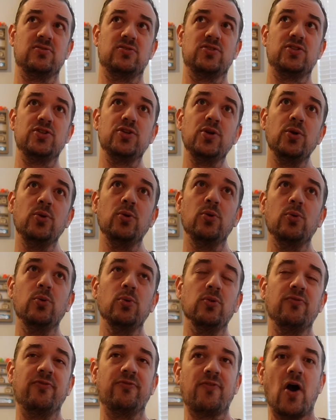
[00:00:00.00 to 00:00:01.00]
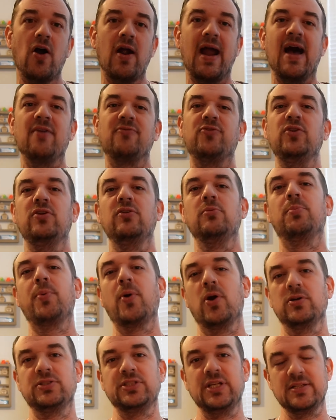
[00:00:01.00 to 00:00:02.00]
too far after you
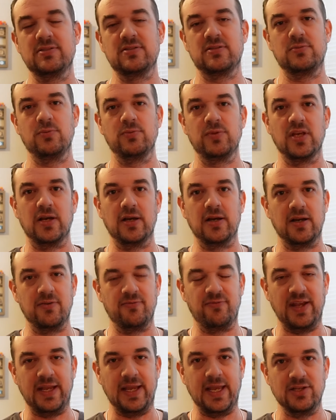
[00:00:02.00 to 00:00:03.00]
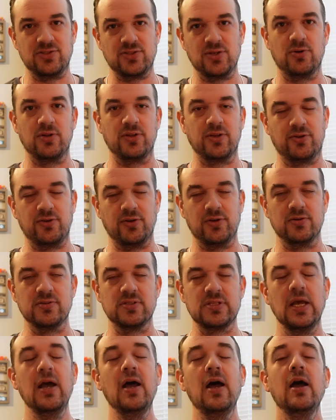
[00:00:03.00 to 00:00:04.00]
purchase the vacation or the
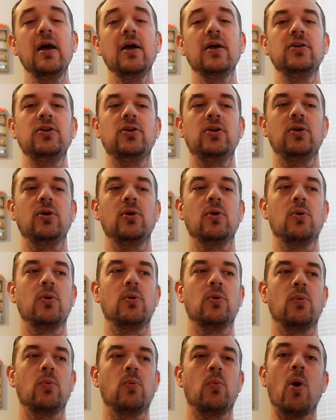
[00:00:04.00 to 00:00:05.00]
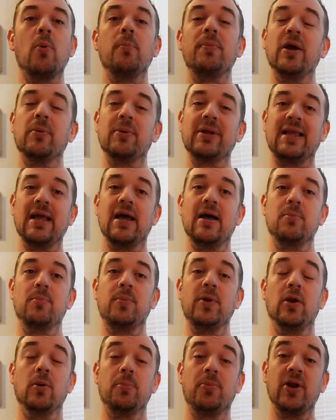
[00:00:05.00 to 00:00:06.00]
cruise, you won't be able to get
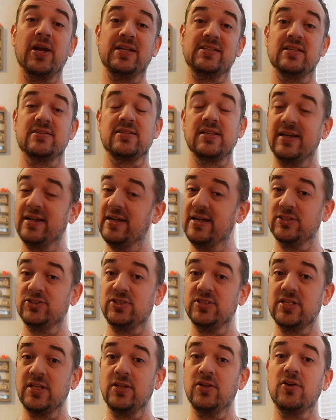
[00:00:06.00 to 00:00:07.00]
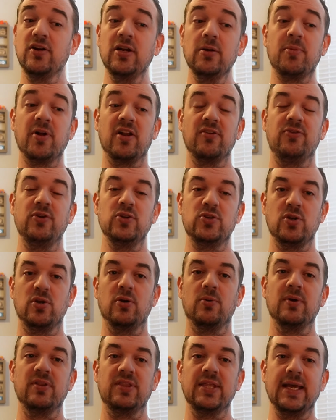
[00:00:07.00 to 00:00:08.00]
your pre-existing conditions included. But if you do
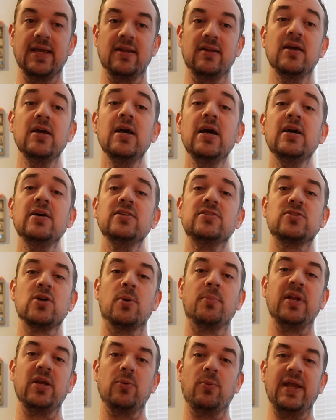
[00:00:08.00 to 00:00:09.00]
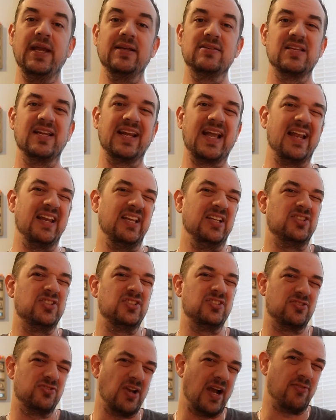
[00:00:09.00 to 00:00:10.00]
it within so many weeks, and again,
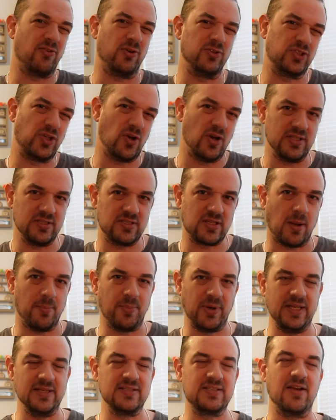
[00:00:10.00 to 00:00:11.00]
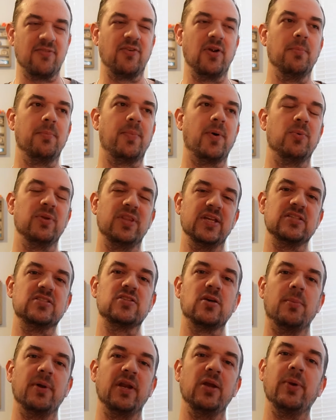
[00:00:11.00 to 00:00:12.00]
each travel insurance company is different, but within
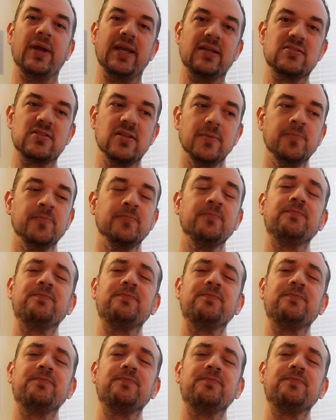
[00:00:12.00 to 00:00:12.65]
so many weeks,